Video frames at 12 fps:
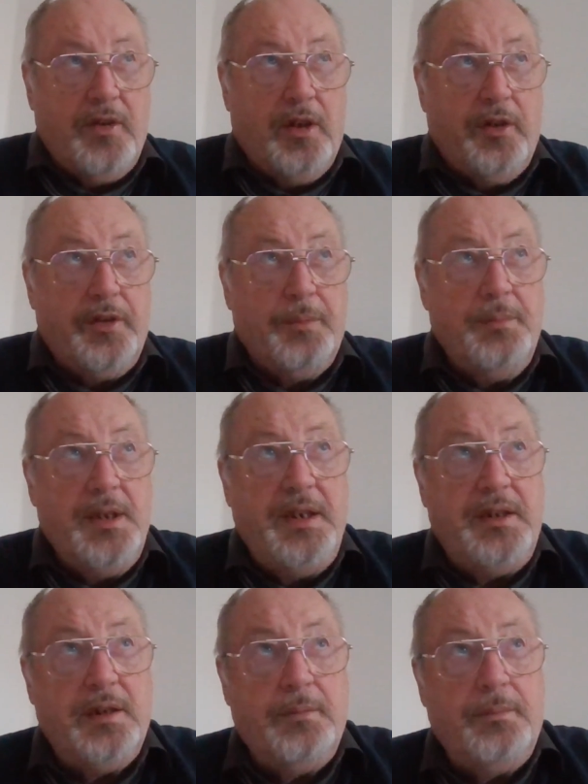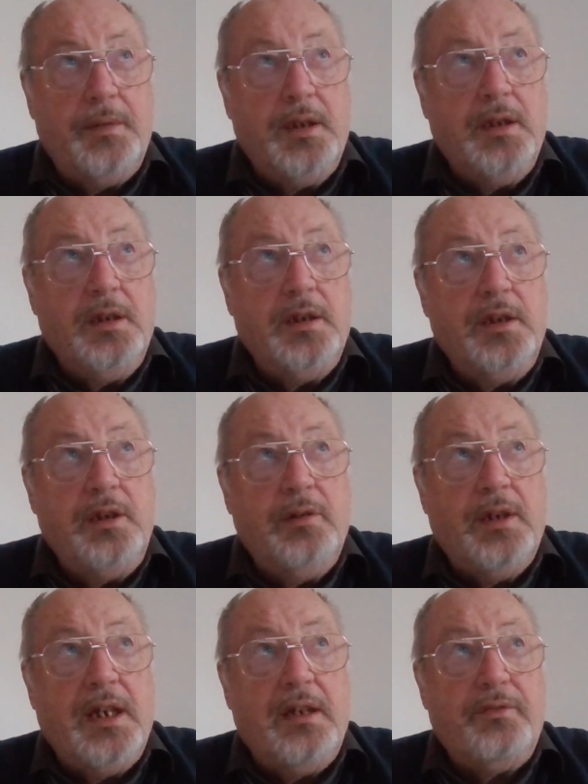other medium you
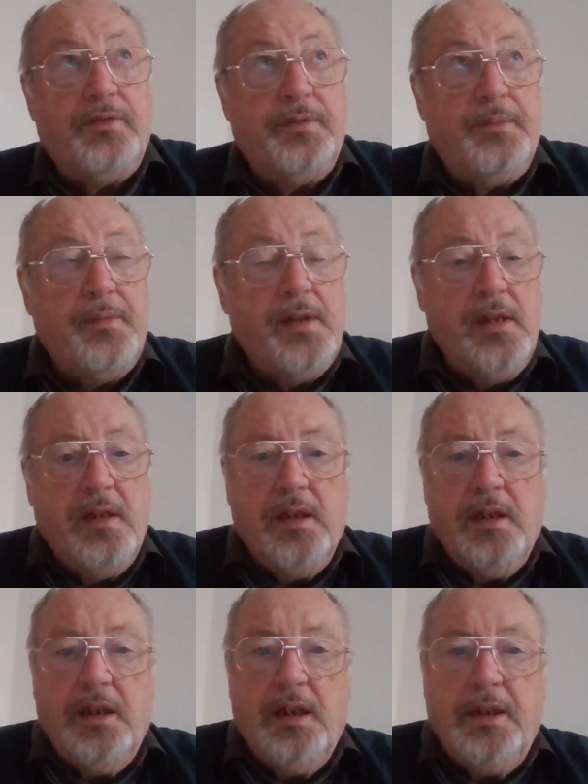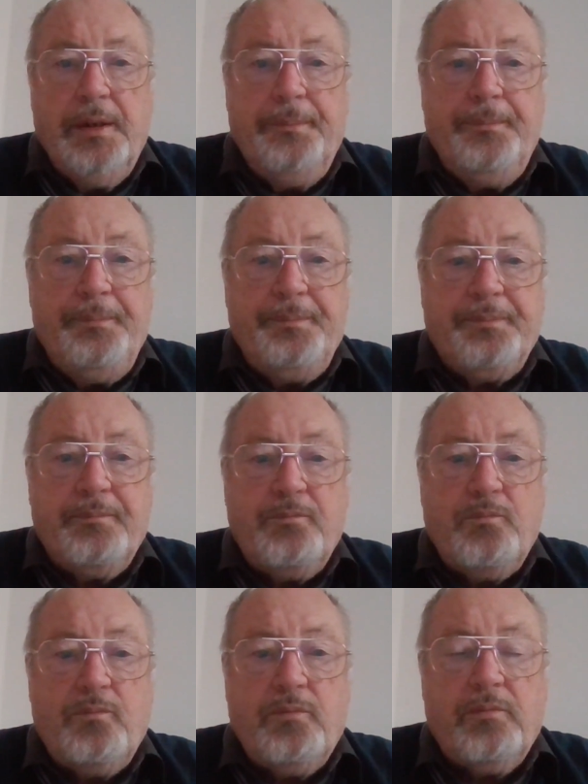have.
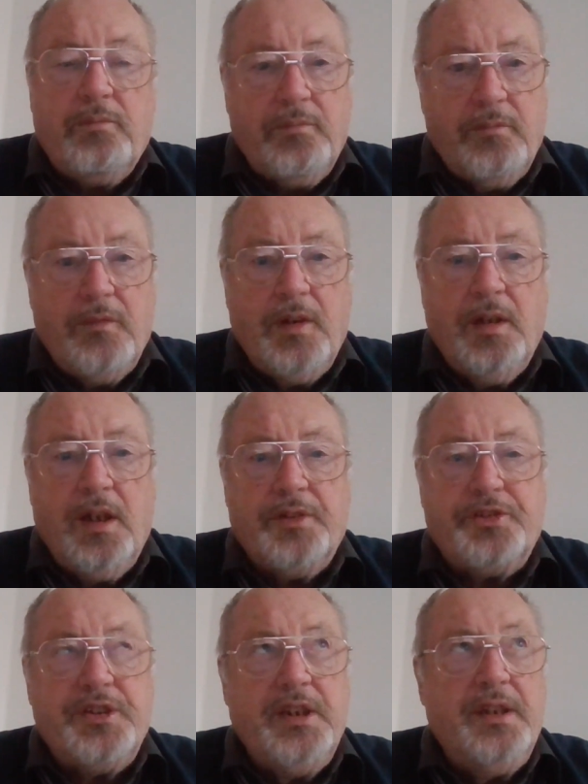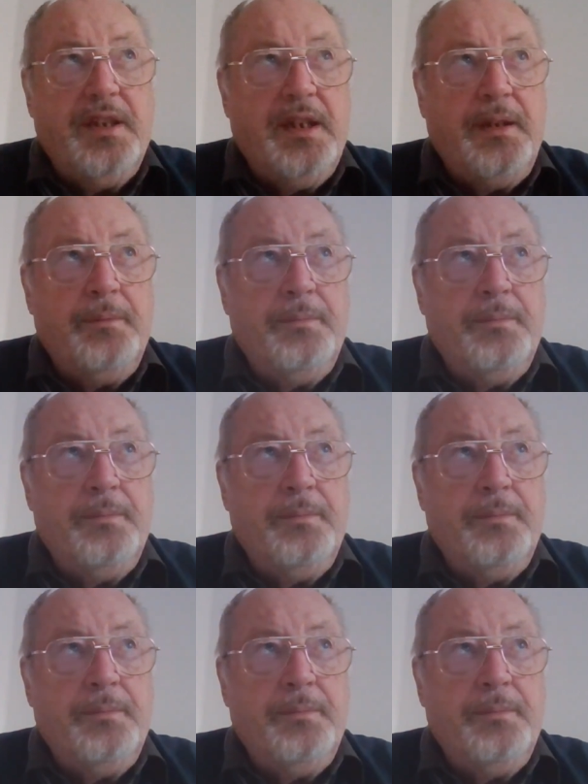I'll see you then.